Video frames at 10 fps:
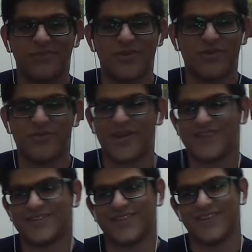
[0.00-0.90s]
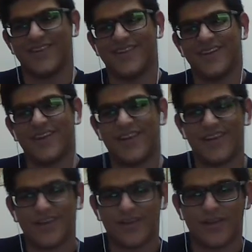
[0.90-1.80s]
Mirror Master. Haven't seen
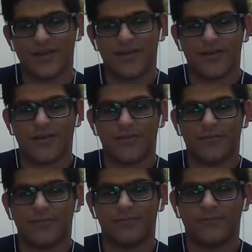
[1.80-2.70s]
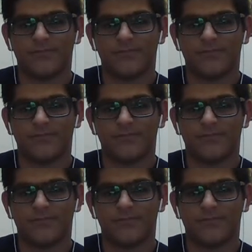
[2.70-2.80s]
him in a while either.